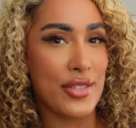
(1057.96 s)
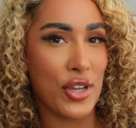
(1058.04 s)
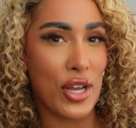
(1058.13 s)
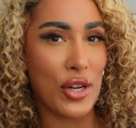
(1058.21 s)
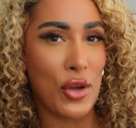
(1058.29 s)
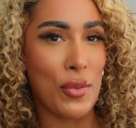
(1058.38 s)
for
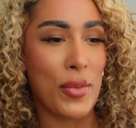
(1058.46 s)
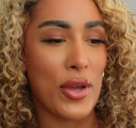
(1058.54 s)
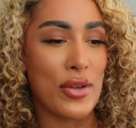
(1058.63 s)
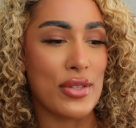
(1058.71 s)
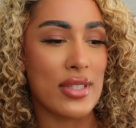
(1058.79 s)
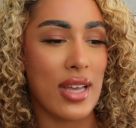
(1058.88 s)
color
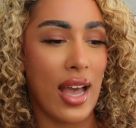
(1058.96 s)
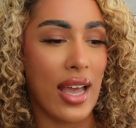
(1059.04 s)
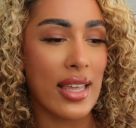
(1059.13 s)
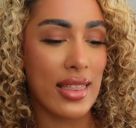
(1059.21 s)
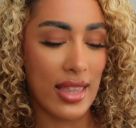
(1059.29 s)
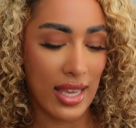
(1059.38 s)
combos,
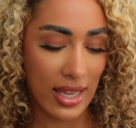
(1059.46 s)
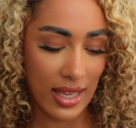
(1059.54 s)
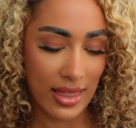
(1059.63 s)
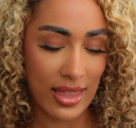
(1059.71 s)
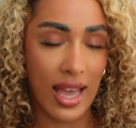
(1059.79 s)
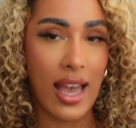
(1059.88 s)
I
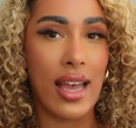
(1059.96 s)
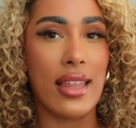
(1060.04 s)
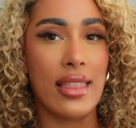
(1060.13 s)
think that